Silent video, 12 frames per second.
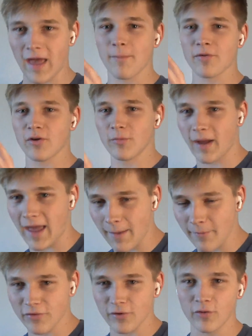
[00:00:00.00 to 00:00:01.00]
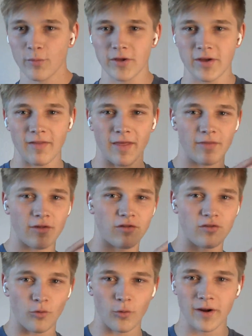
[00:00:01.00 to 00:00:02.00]
episode by episode where you get like this
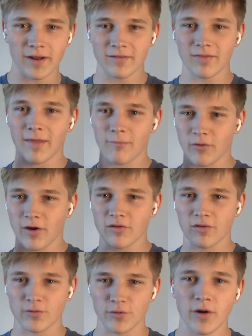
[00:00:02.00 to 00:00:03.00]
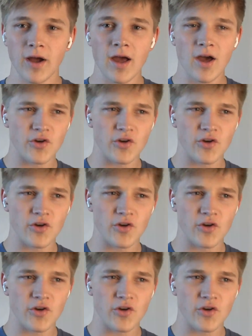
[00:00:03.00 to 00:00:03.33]
story that progresses through.